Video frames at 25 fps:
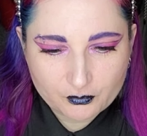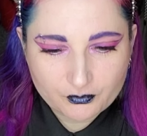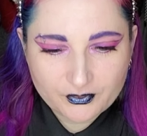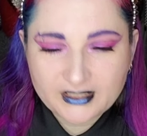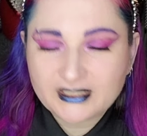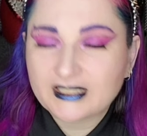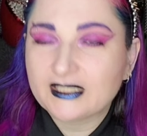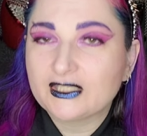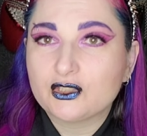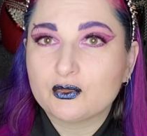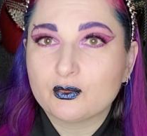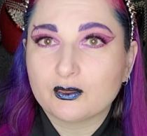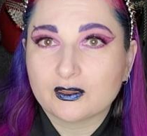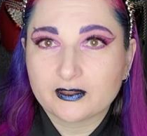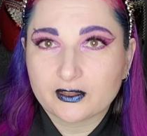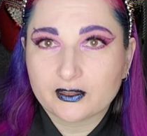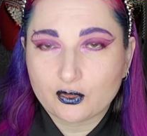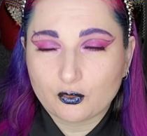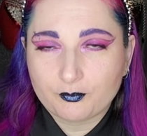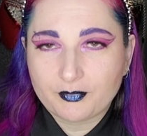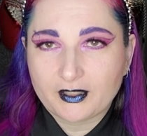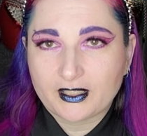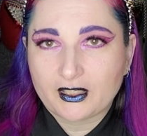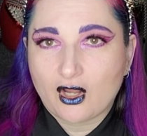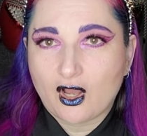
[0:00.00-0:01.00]
reading you a
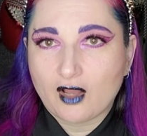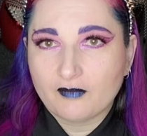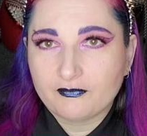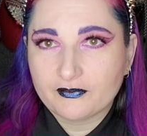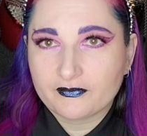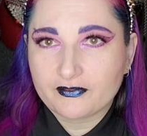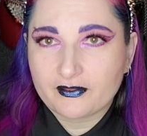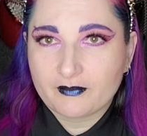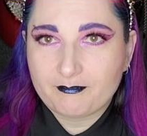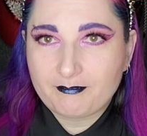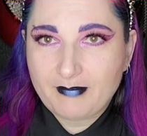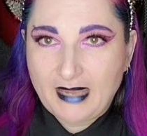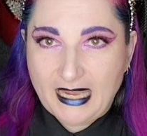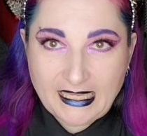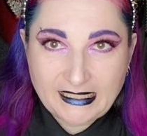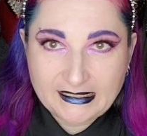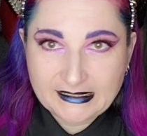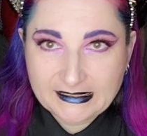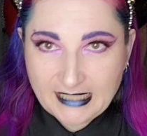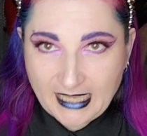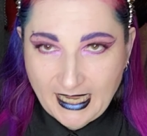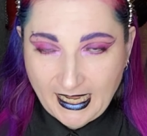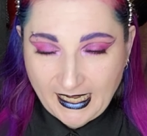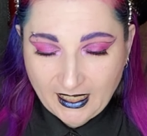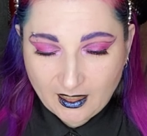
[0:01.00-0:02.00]
little bit off of the
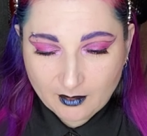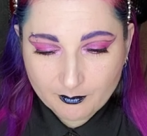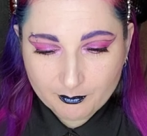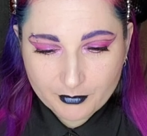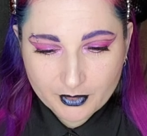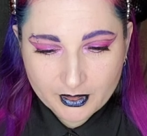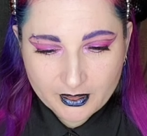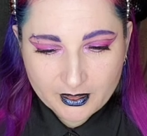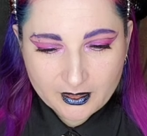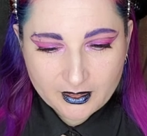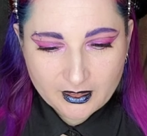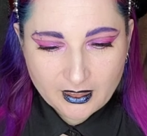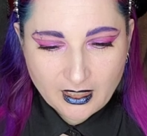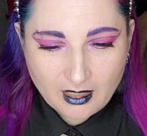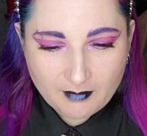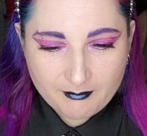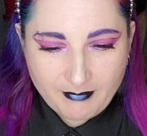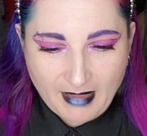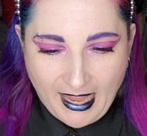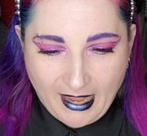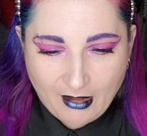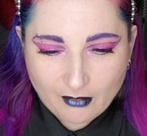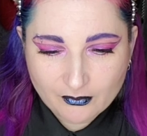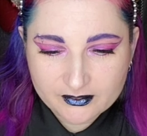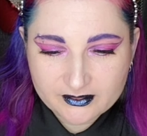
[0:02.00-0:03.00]
Bandcamp
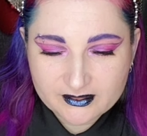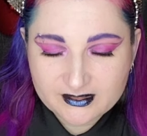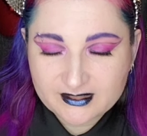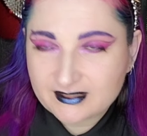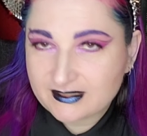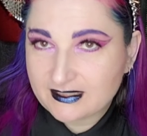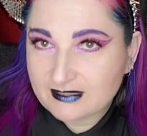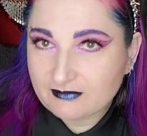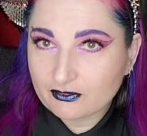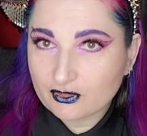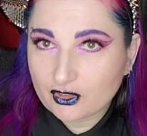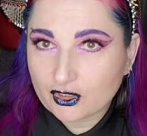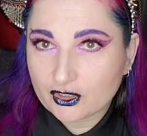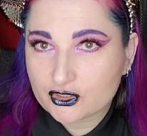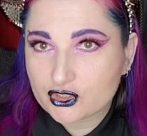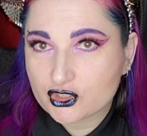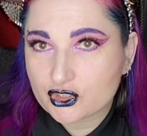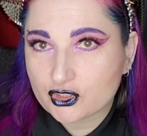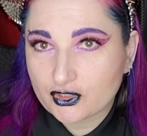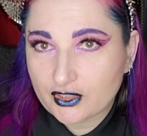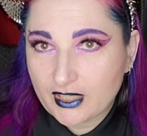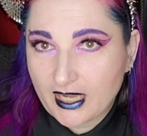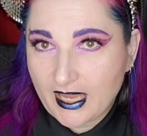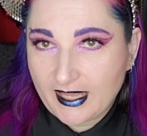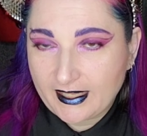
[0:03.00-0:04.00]
about Steven
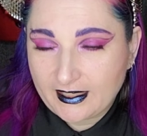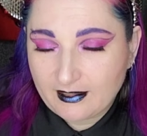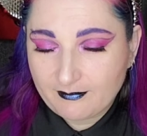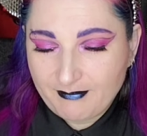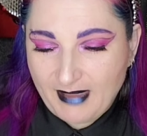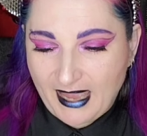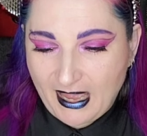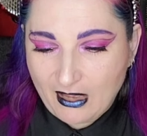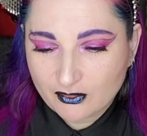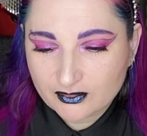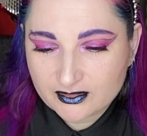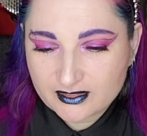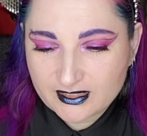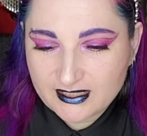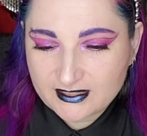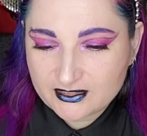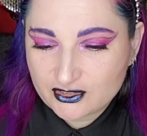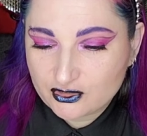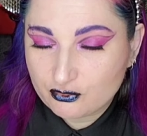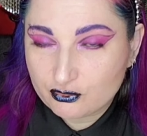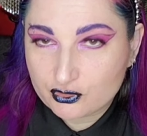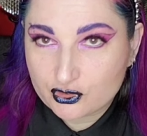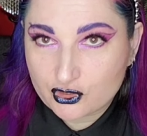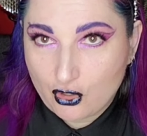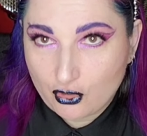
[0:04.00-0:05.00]
Archer and about
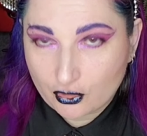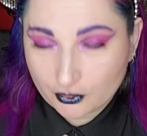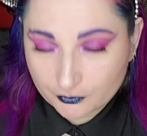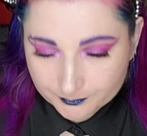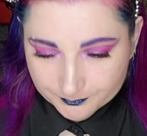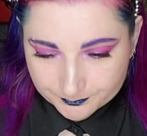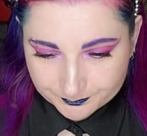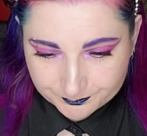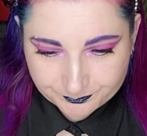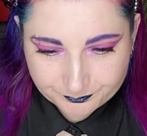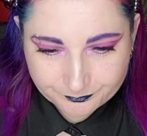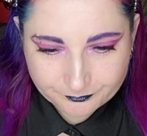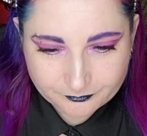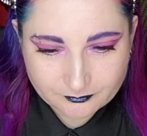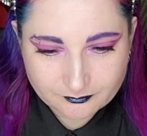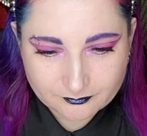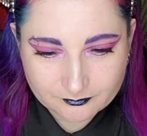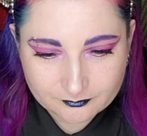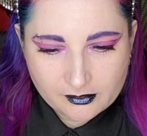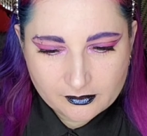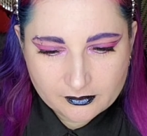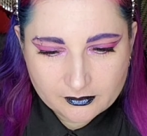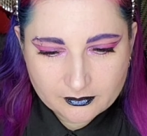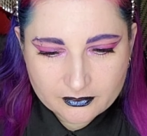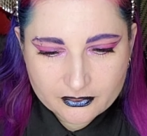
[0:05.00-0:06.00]
his new song.
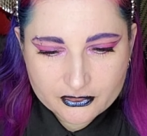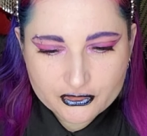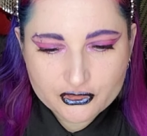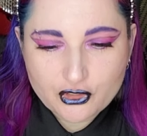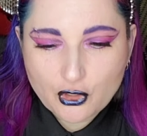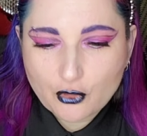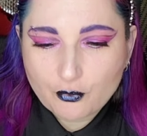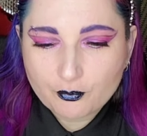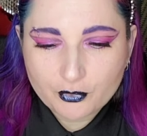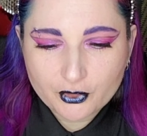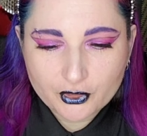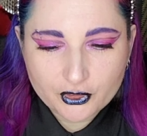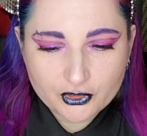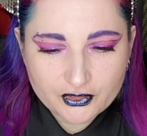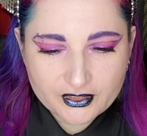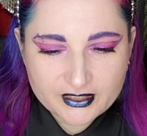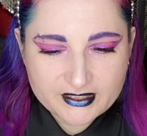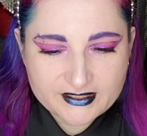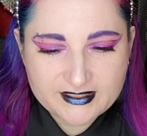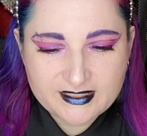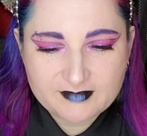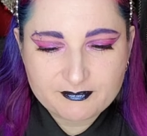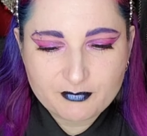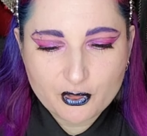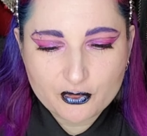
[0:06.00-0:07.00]
Stoneburner
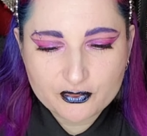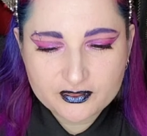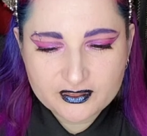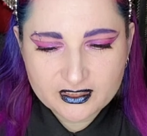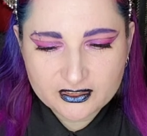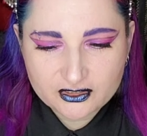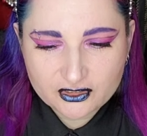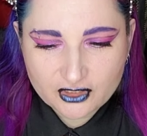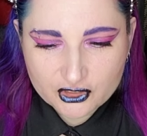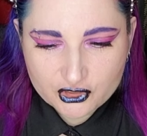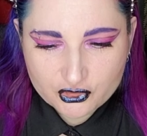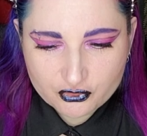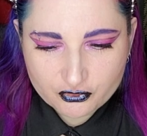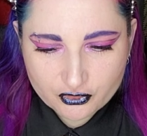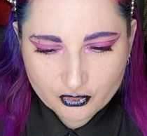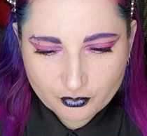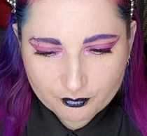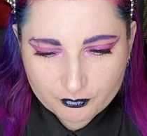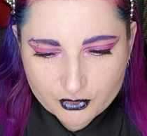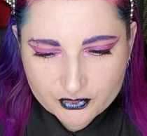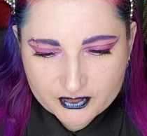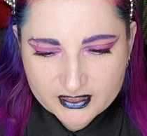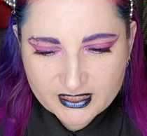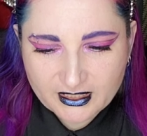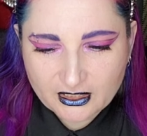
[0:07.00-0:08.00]
is the post-industrial
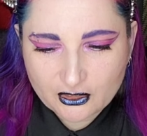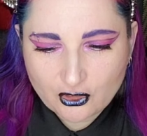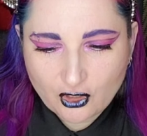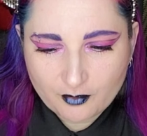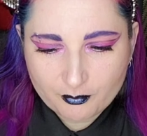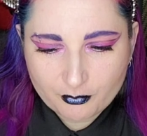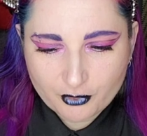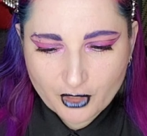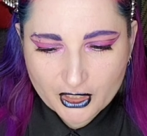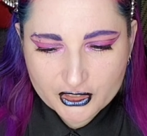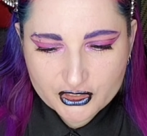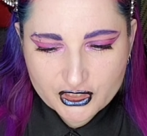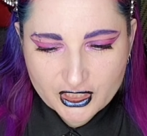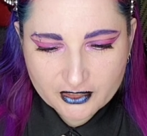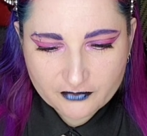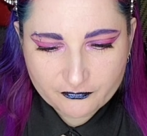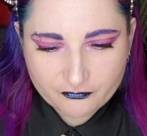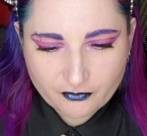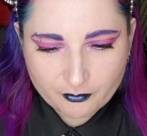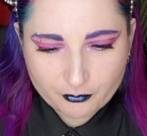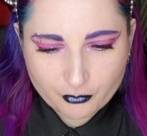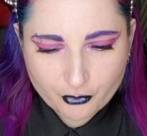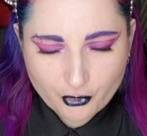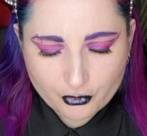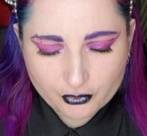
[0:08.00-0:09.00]
music and art project
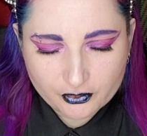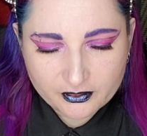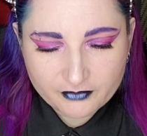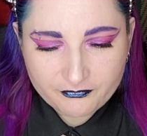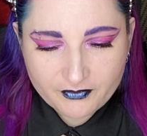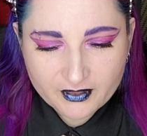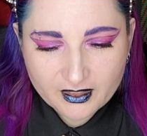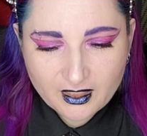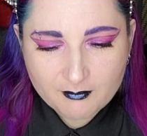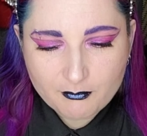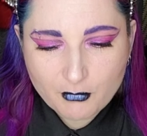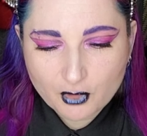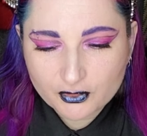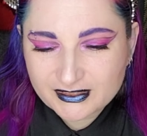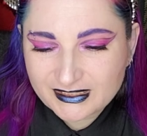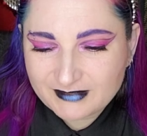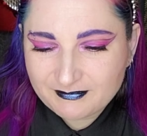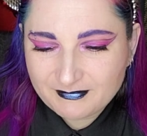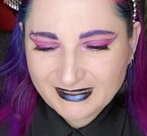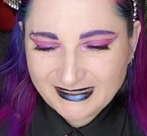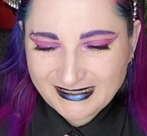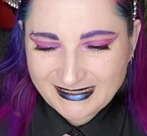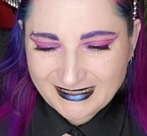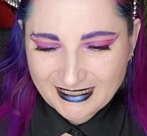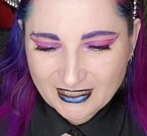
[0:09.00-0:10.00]
from prolific
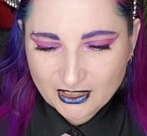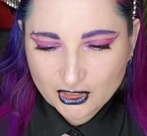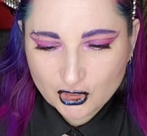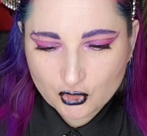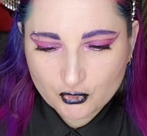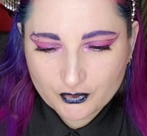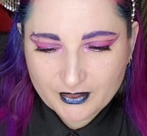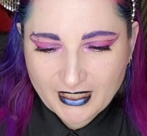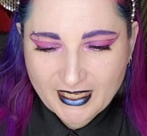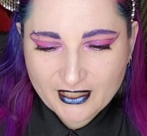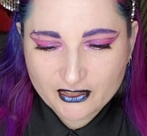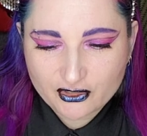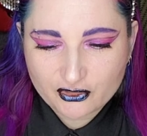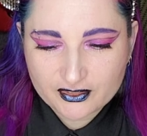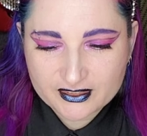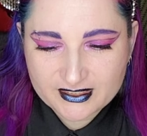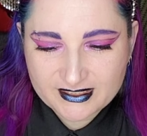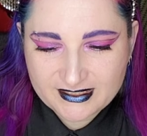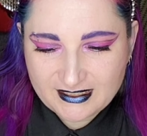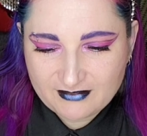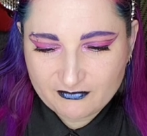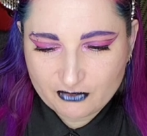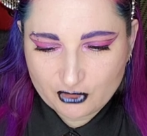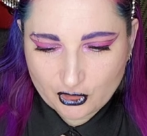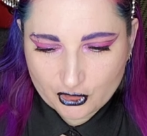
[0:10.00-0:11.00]
multimedia creator
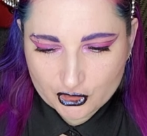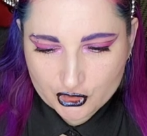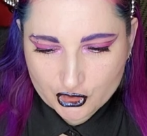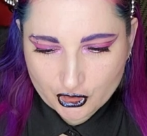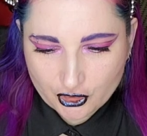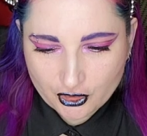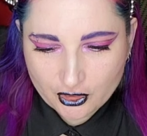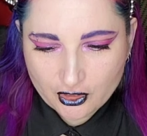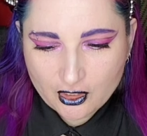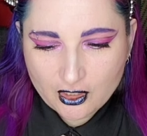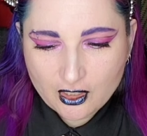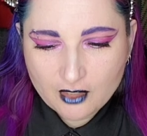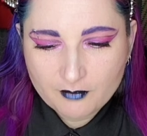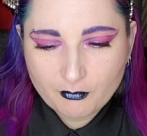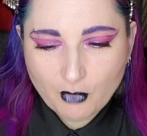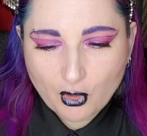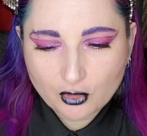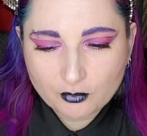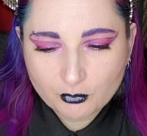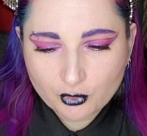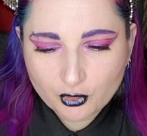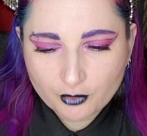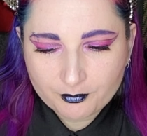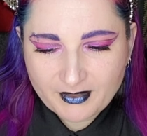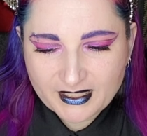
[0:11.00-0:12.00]
Steven Archer.
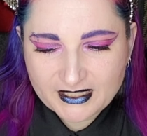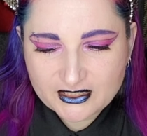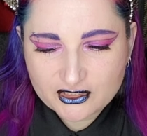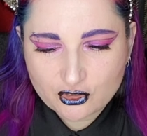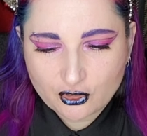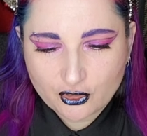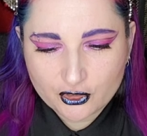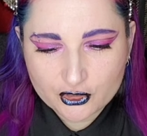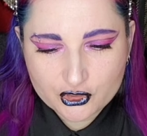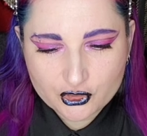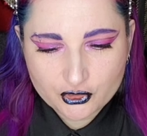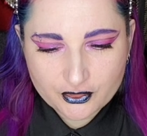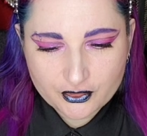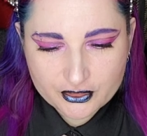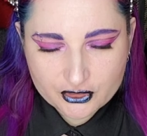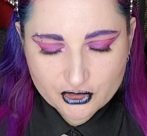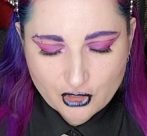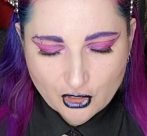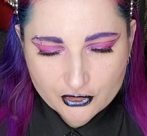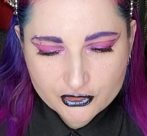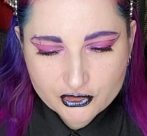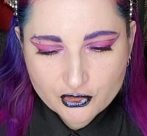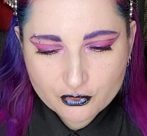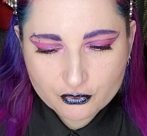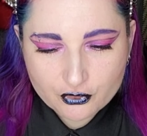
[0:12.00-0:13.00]
Baltimore-based Archer
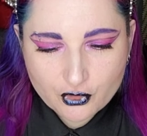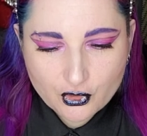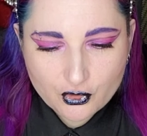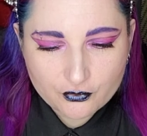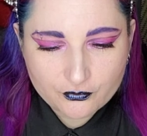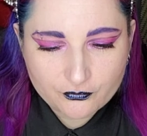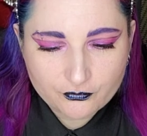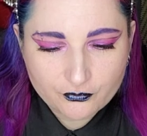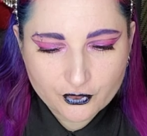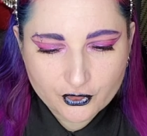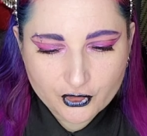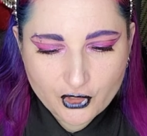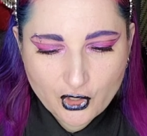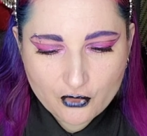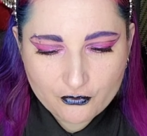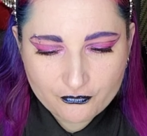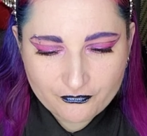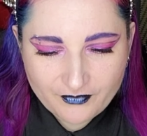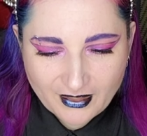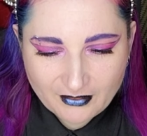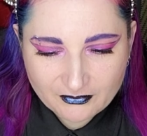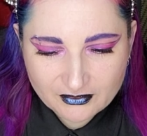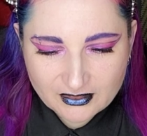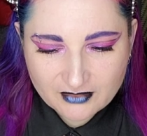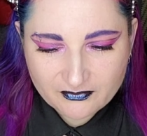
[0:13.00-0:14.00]
is also known for
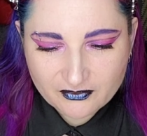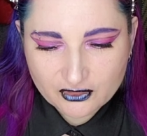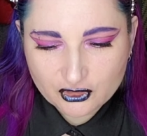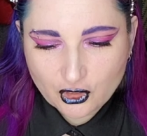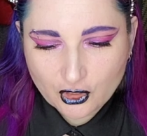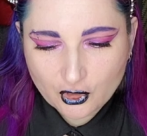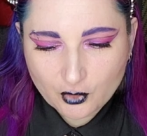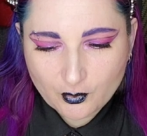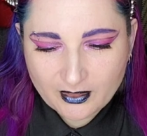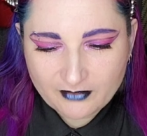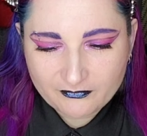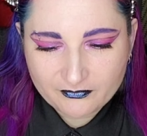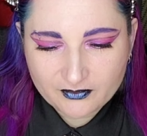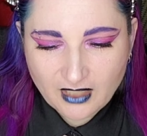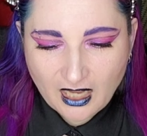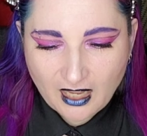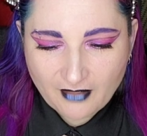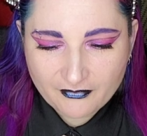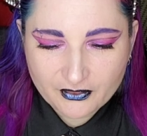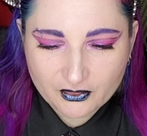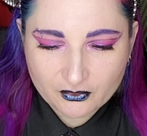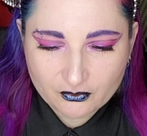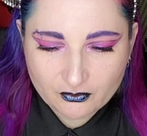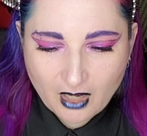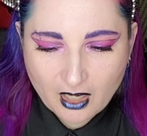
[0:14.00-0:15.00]
co-founding the darkwave
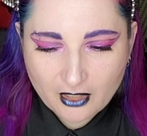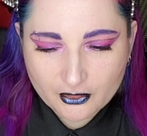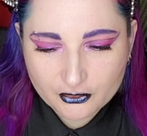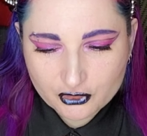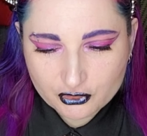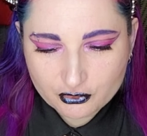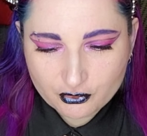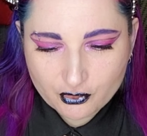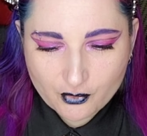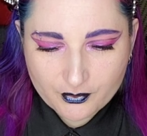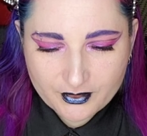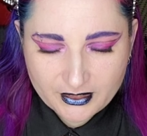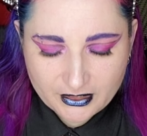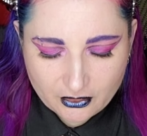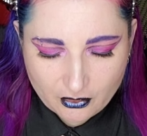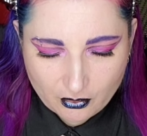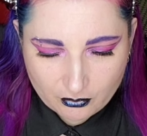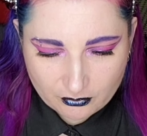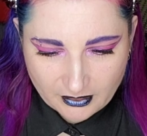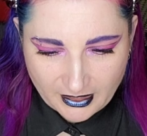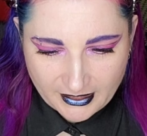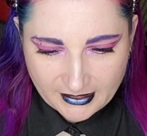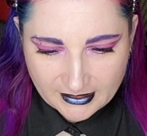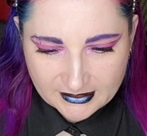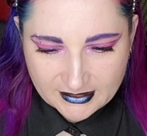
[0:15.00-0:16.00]
gothic rock duo
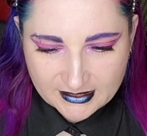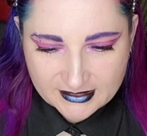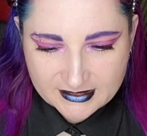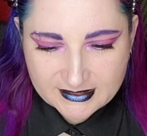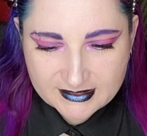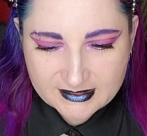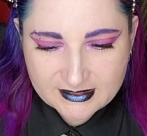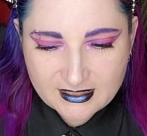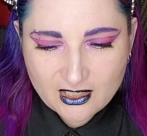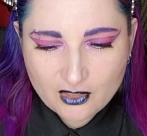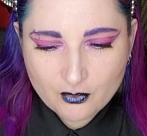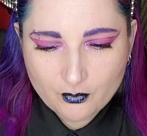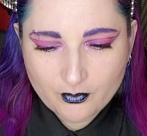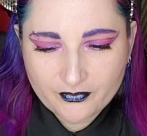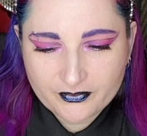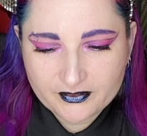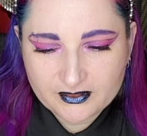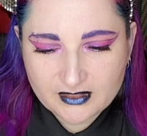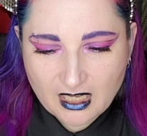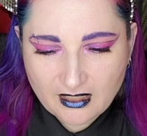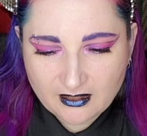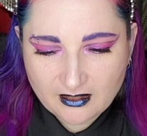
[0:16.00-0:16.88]
Ego Likeness with